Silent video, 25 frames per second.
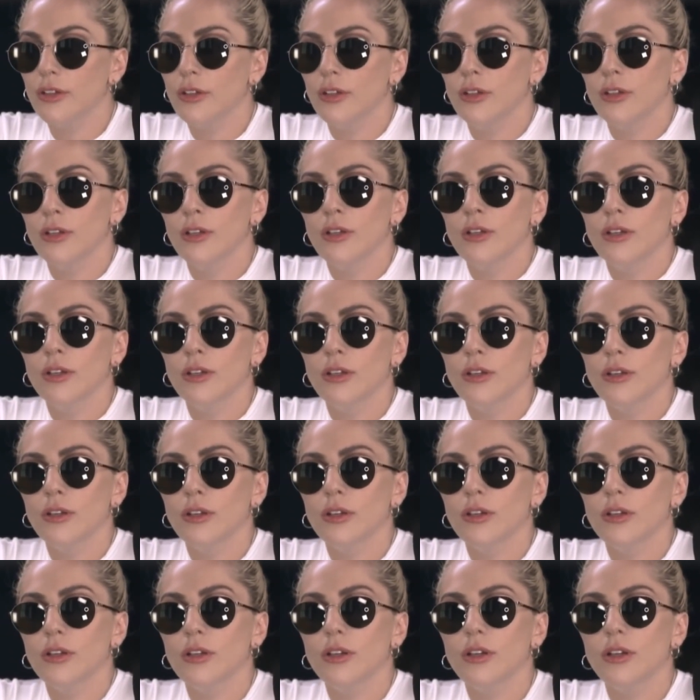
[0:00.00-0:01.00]

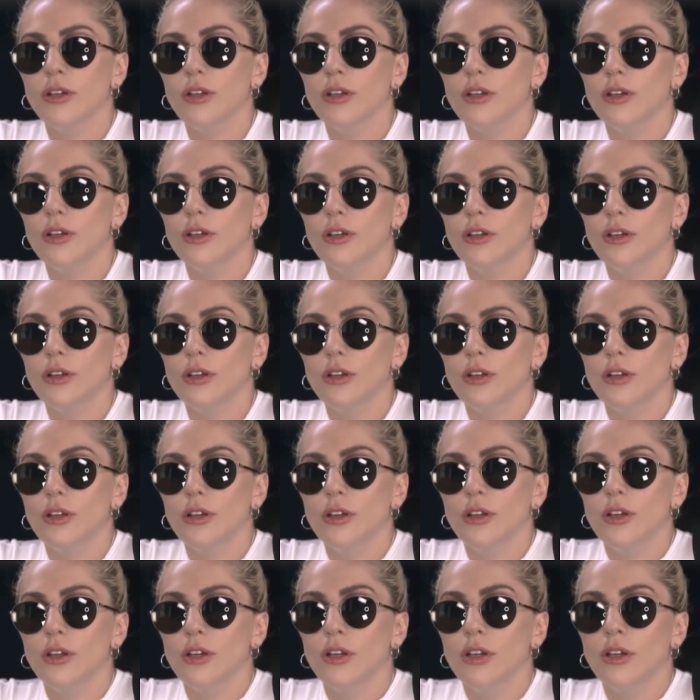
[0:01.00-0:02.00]

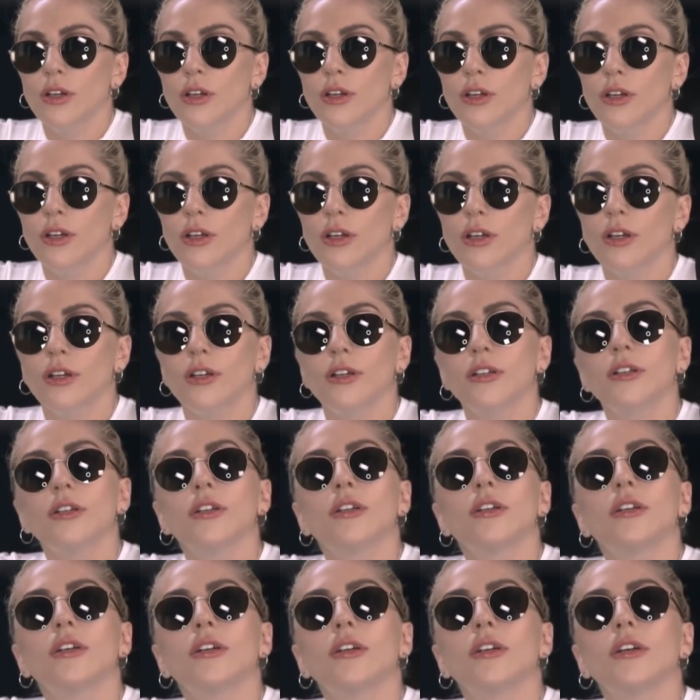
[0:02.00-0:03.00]
Nothing is said.